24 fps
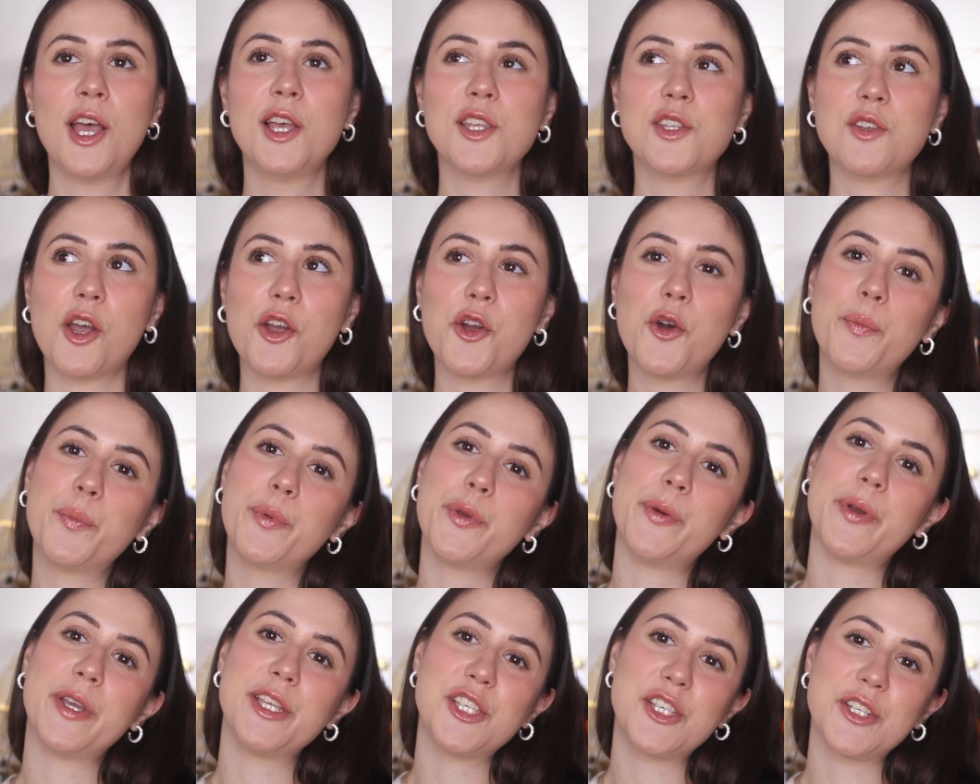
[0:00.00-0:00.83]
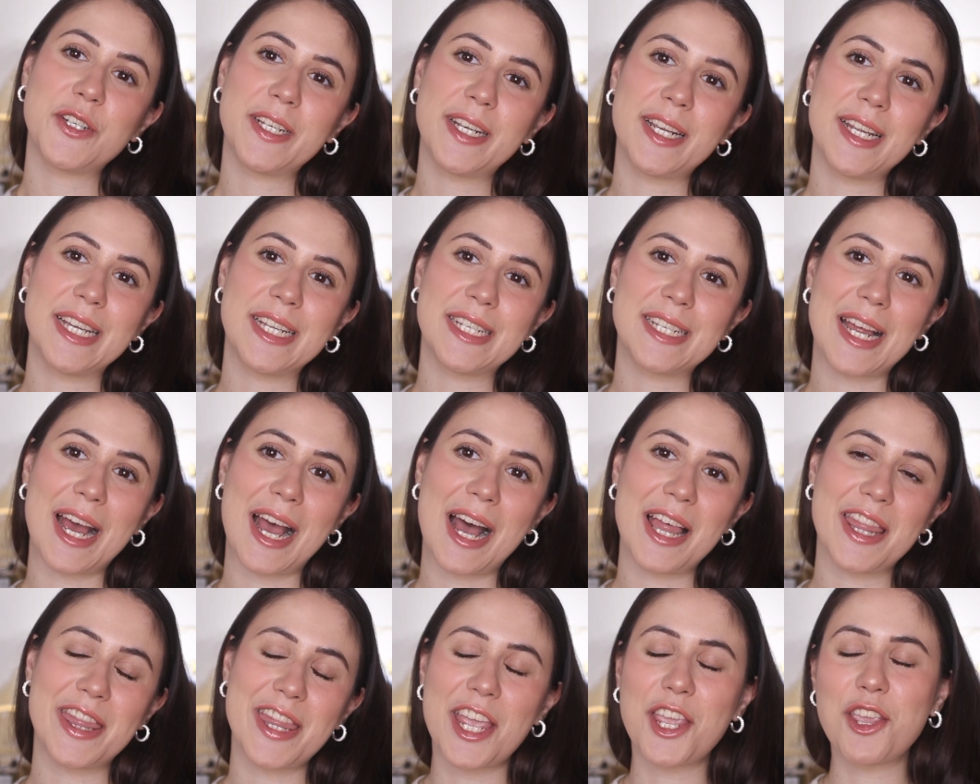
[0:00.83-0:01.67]
So I hope you enjoyed it,
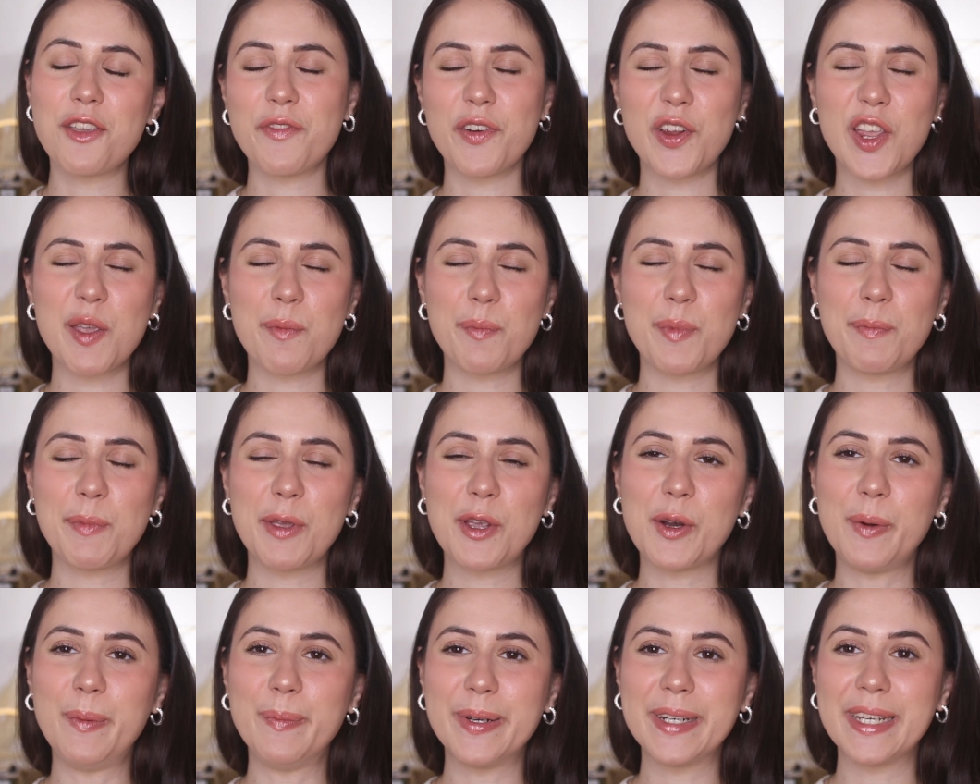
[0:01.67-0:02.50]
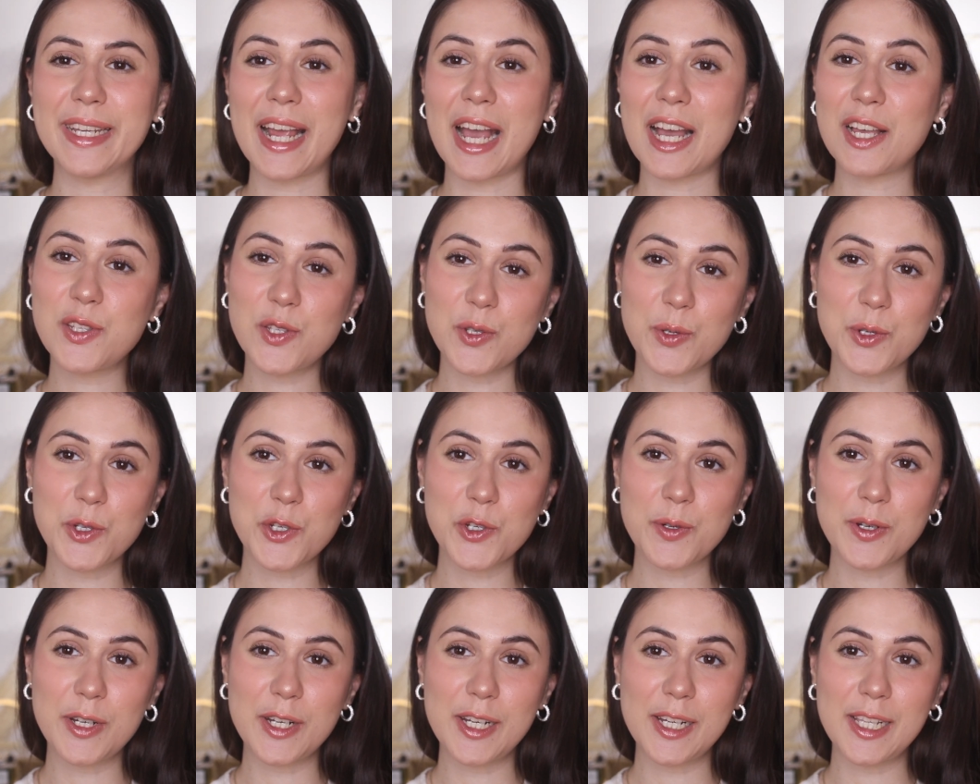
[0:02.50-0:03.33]
and thank you for keeping me company as
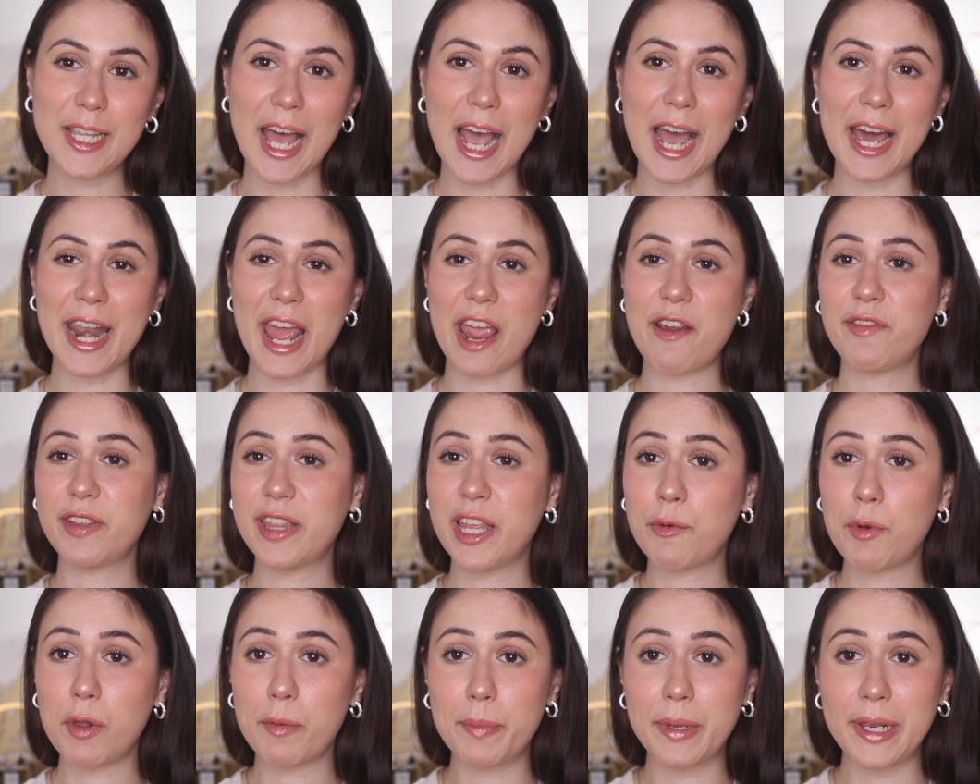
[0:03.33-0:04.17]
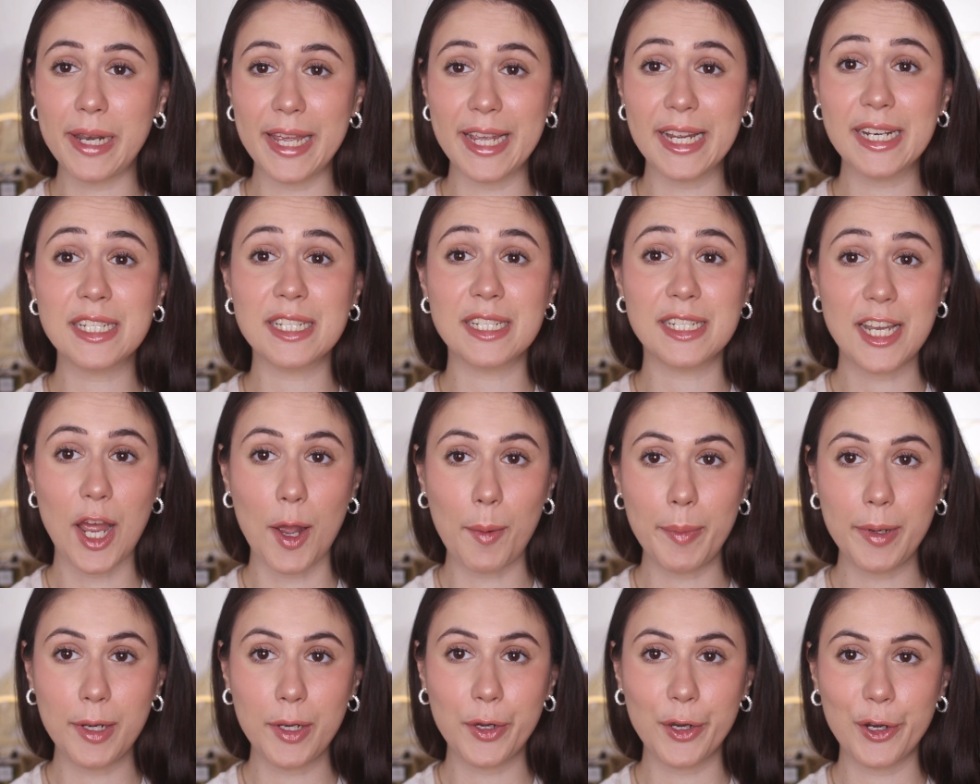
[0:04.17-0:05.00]
usual, and everything will be linked
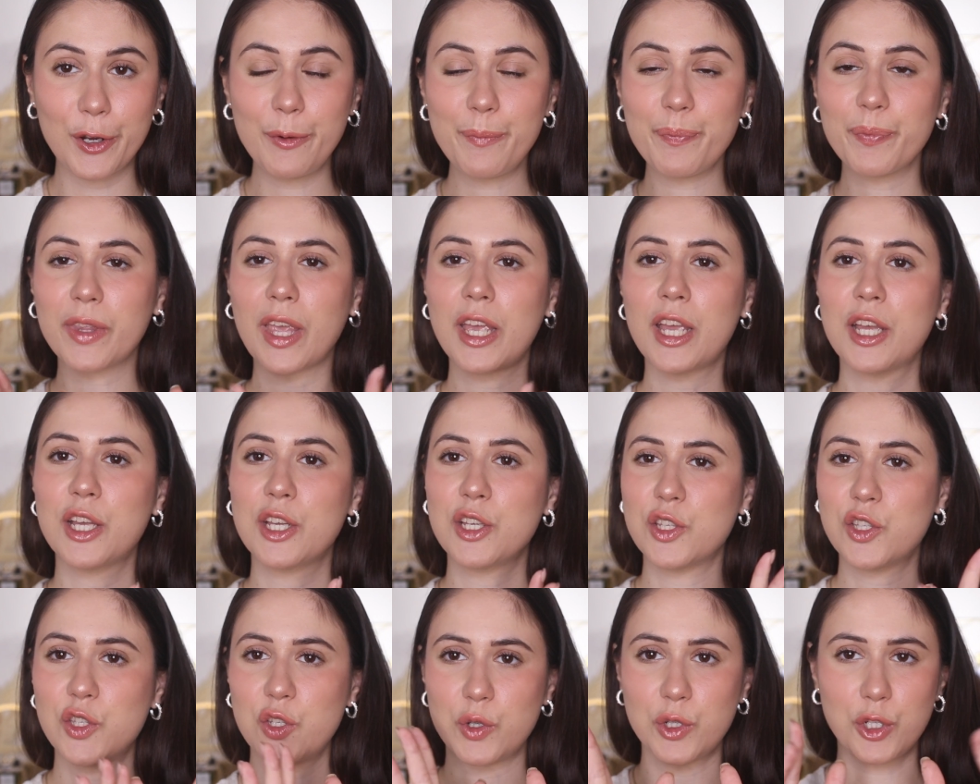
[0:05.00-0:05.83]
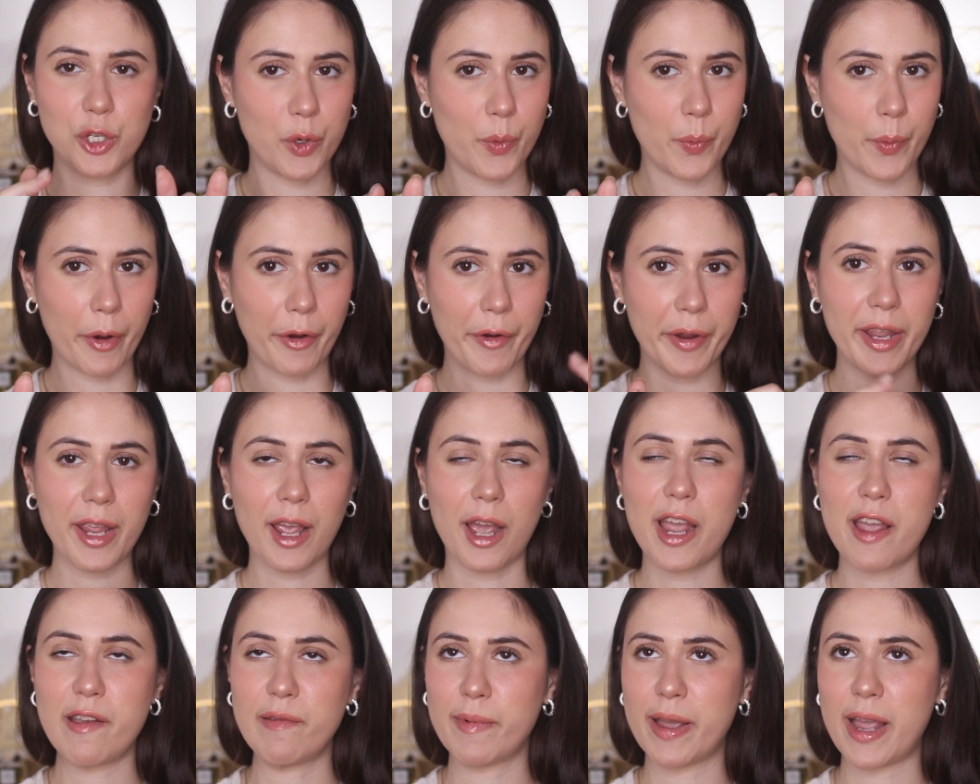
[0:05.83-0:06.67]
down below. So don't worry,
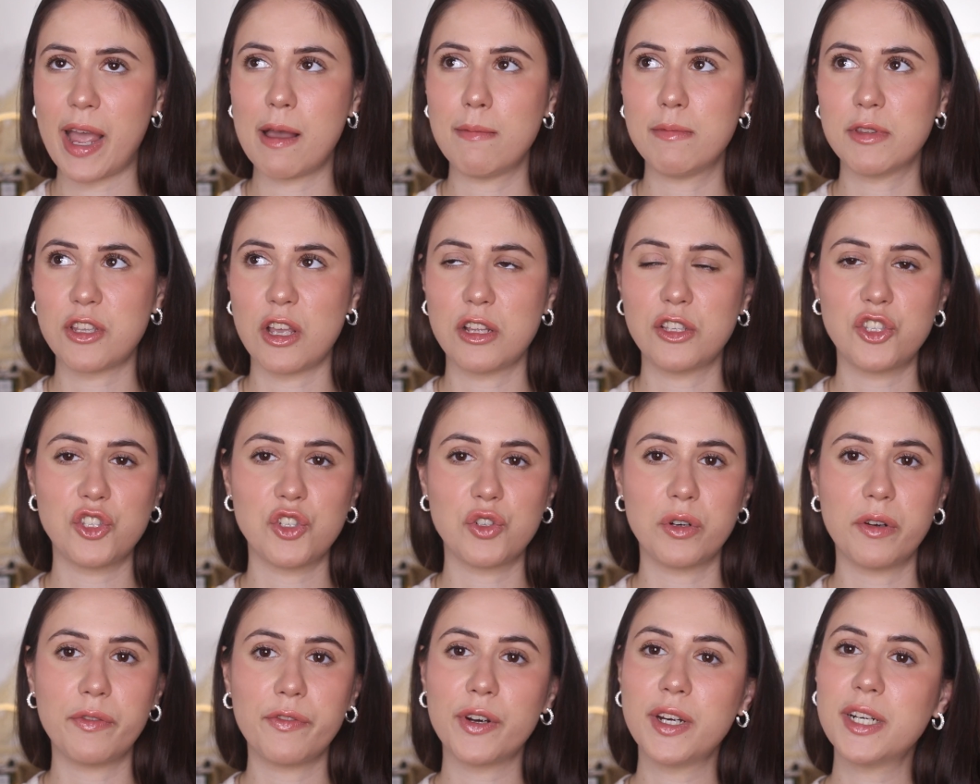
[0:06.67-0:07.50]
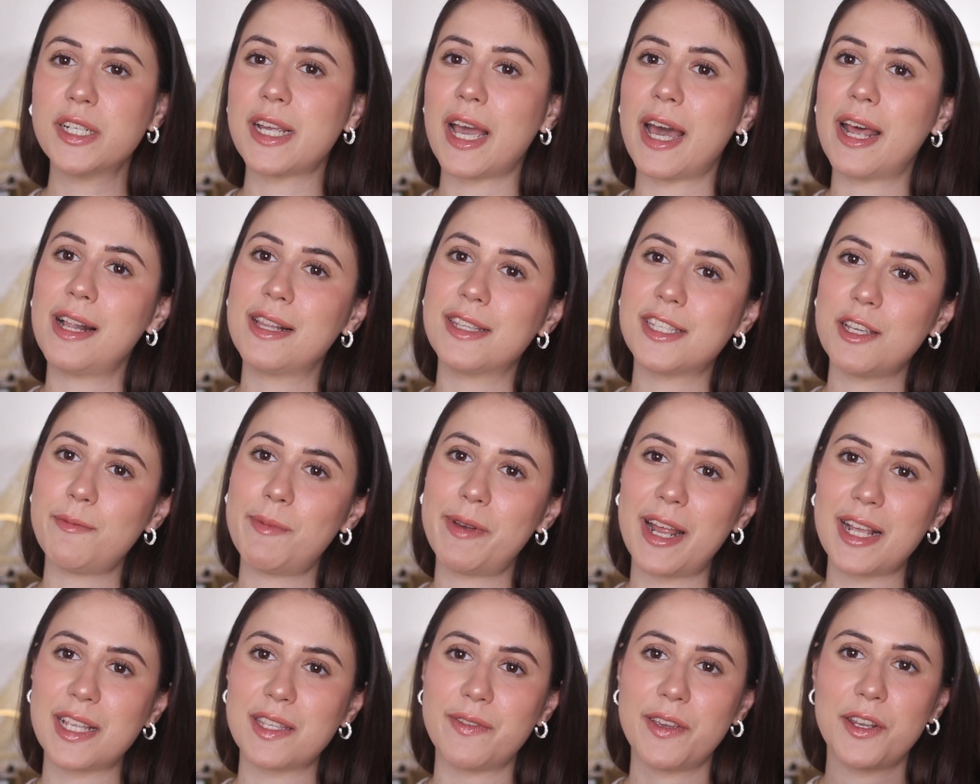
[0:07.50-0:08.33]
I have my Amazon storefront, and I'll see you
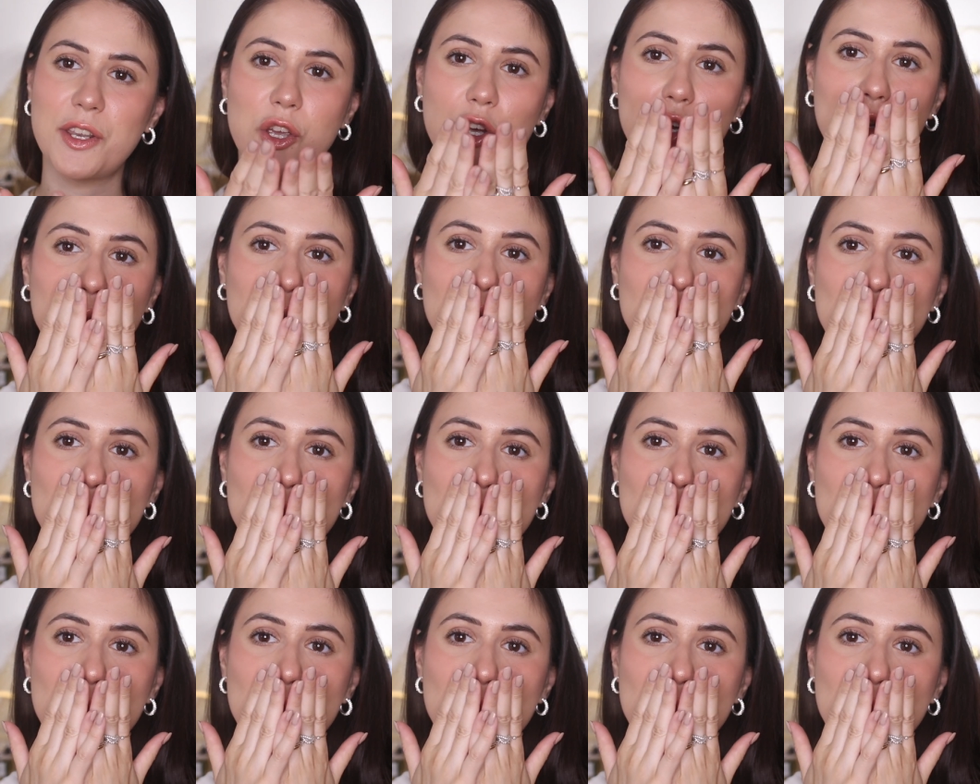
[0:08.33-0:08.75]
in my next video.